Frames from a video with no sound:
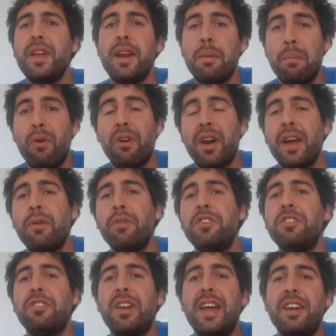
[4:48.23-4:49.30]
and more
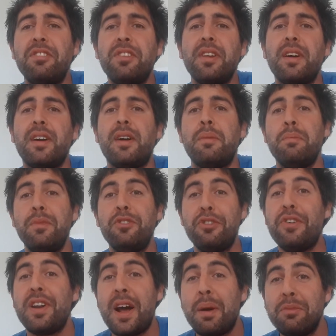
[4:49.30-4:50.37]
languages list,
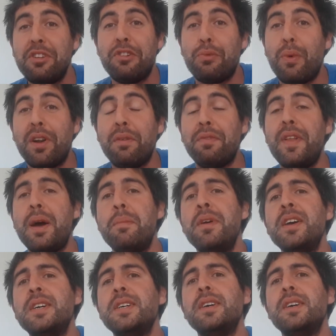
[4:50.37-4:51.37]
Surinaams is one of them.